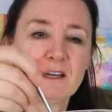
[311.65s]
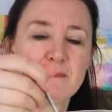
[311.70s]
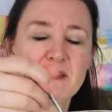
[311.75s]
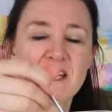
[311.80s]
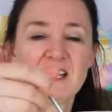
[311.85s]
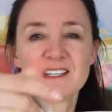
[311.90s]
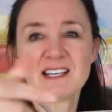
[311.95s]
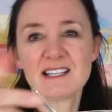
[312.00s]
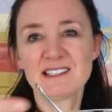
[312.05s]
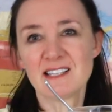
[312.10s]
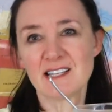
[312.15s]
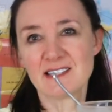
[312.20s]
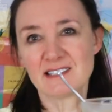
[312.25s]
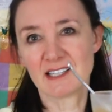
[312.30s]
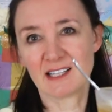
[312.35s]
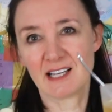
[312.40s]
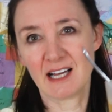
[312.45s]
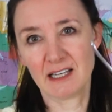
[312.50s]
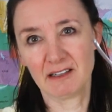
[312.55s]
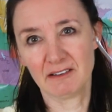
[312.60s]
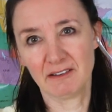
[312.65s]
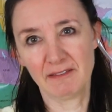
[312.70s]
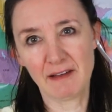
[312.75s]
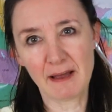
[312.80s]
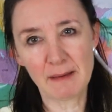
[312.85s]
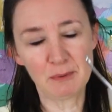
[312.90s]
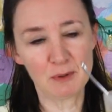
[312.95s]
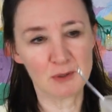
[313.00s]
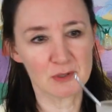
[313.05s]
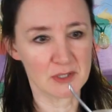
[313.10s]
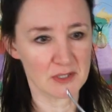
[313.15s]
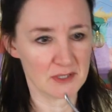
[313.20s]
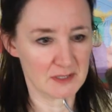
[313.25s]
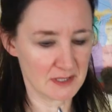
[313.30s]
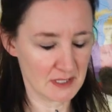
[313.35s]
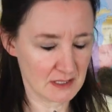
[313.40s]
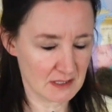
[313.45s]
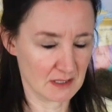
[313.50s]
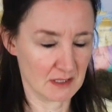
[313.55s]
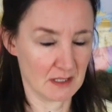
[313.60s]
I mean, I guess that's the color of apple
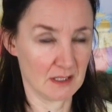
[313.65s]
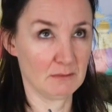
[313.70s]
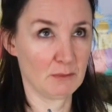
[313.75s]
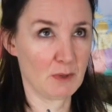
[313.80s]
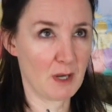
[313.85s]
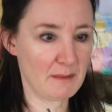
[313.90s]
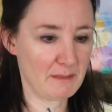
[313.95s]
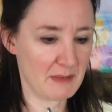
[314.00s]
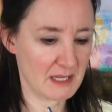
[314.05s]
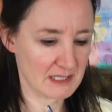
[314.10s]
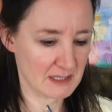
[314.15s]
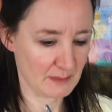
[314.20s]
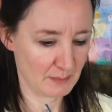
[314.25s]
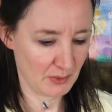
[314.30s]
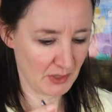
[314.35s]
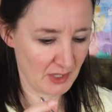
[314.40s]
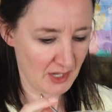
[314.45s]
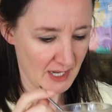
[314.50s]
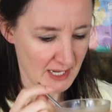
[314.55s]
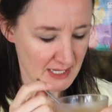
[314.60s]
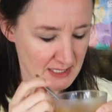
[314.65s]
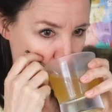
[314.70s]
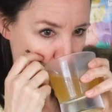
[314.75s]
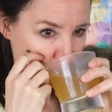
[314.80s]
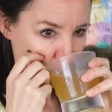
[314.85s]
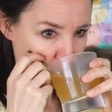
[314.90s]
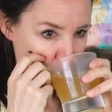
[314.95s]
juice, isn't it? Why am I surprised?